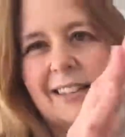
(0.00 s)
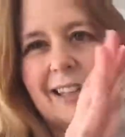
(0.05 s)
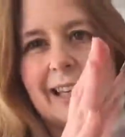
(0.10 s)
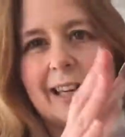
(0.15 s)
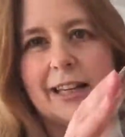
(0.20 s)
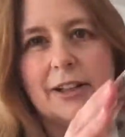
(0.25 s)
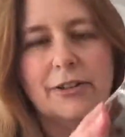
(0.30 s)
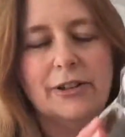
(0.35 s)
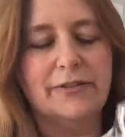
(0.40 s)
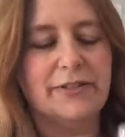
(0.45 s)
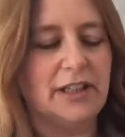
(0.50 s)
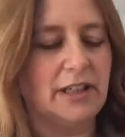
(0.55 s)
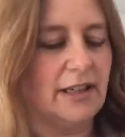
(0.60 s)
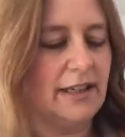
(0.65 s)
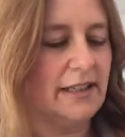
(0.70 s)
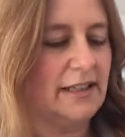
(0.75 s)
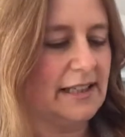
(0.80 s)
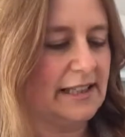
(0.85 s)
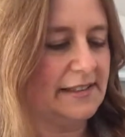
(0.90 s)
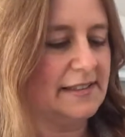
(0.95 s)
counter overnight
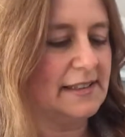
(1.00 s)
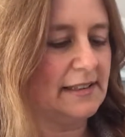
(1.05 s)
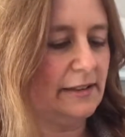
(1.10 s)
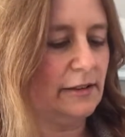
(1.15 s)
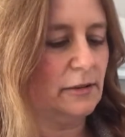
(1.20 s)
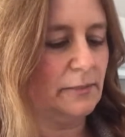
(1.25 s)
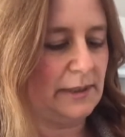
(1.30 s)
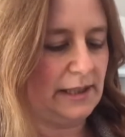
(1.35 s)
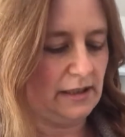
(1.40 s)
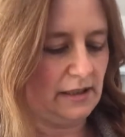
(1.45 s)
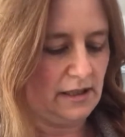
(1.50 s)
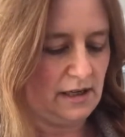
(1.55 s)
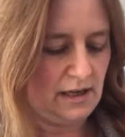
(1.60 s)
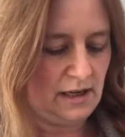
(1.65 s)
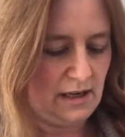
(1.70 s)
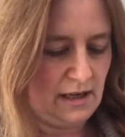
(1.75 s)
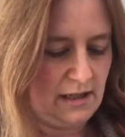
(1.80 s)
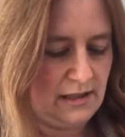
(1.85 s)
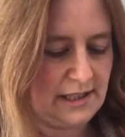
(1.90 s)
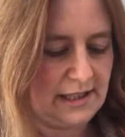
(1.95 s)
and gets a little bit
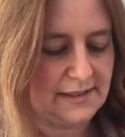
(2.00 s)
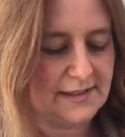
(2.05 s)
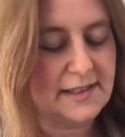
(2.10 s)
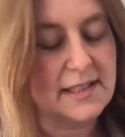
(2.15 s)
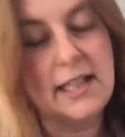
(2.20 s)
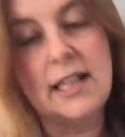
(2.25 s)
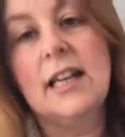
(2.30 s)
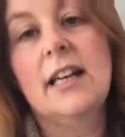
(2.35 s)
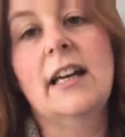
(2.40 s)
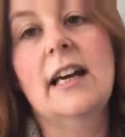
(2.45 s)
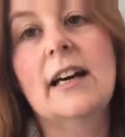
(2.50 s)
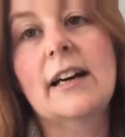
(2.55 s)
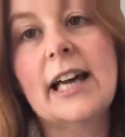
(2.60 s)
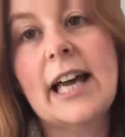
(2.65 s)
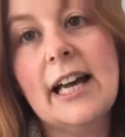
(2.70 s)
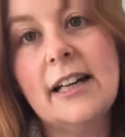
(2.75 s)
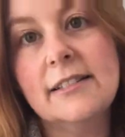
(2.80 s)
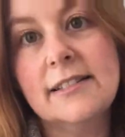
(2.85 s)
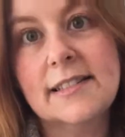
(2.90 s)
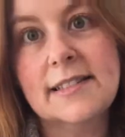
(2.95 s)
dusty. And our
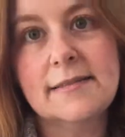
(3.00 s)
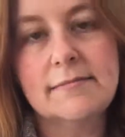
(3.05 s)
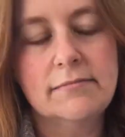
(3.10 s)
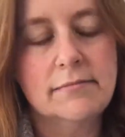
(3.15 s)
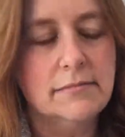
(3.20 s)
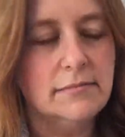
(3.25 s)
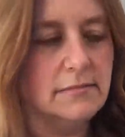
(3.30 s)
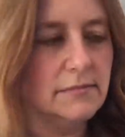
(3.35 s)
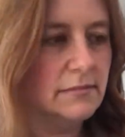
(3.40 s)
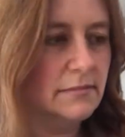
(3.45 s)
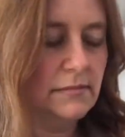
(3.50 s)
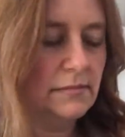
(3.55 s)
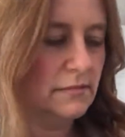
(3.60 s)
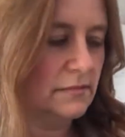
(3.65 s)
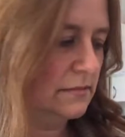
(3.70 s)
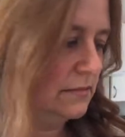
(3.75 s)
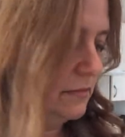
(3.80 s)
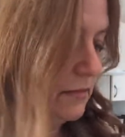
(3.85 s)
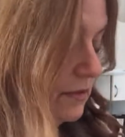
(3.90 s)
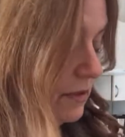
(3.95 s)
cats,
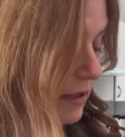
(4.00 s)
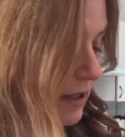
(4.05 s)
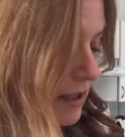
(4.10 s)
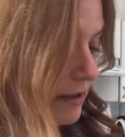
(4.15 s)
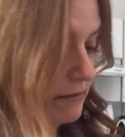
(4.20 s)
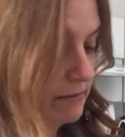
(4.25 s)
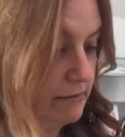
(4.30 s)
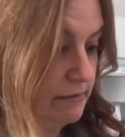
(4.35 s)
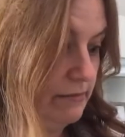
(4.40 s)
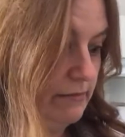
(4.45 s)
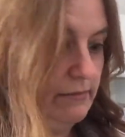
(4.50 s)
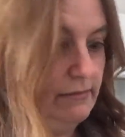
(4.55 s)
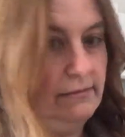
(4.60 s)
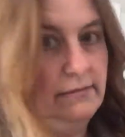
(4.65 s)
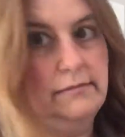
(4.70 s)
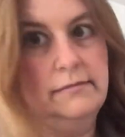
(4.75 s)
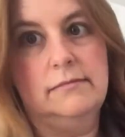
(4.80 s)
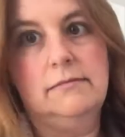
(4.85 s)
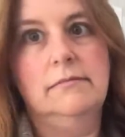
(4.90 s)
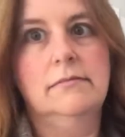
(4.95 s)
yeah,
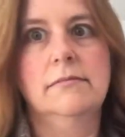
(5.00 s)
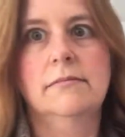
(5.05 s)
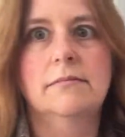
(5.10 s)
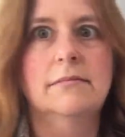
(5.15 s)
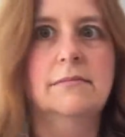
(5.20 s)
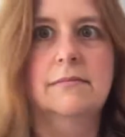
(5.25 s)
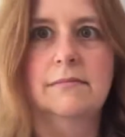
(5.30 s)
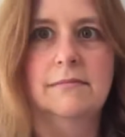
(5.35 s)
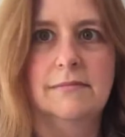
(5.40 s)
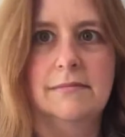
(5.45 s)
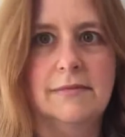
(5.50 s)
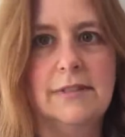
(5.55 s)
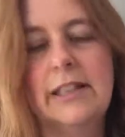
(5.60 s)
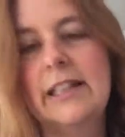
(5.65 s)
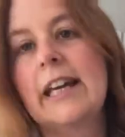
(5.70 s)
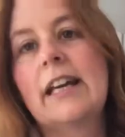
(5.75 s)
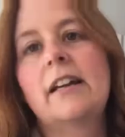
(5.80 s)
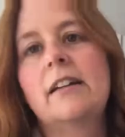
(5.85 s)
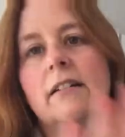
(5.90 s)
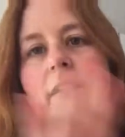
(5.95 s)

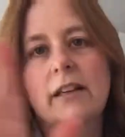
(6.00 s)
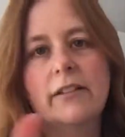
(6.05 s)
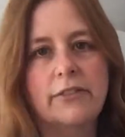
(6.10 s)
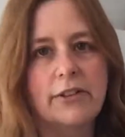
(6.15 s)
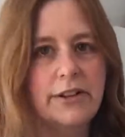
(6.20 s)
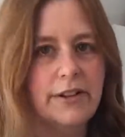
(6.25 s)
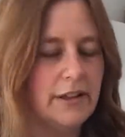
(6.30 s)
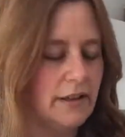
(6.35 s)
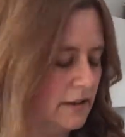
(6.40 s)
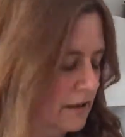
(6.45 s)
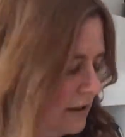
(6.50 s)
get into everything.